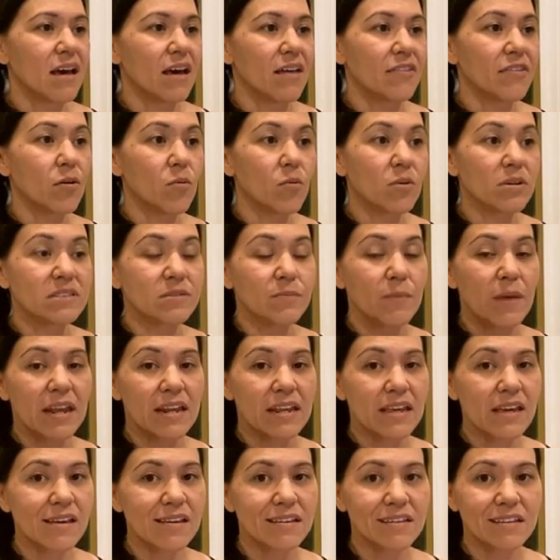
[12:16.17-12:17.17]
There was
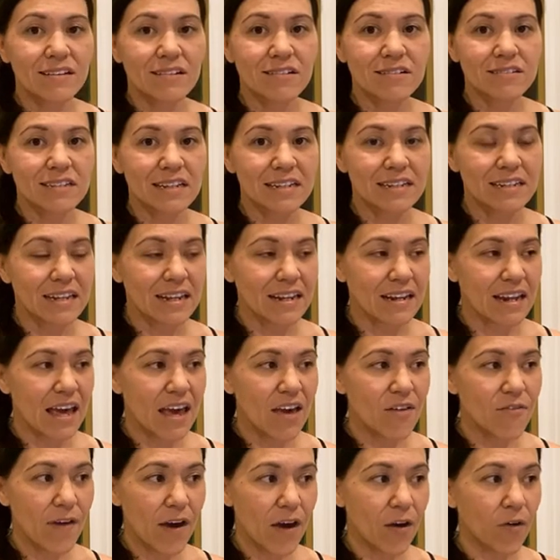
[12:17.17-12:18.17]
many a years I didn't
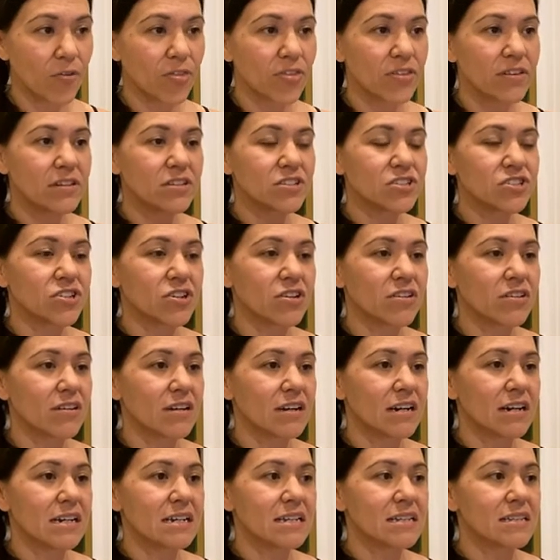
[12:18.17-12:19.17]
have health
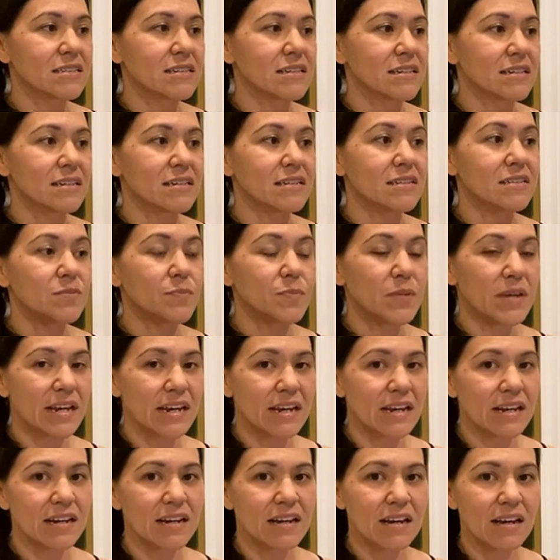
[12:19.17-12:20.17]
insurance because
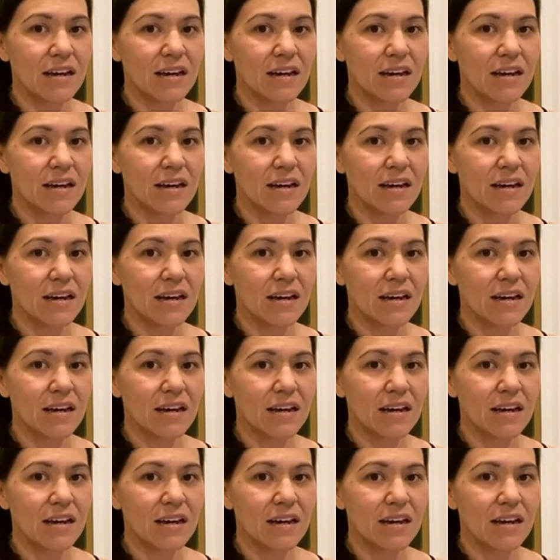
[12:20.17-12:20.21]
being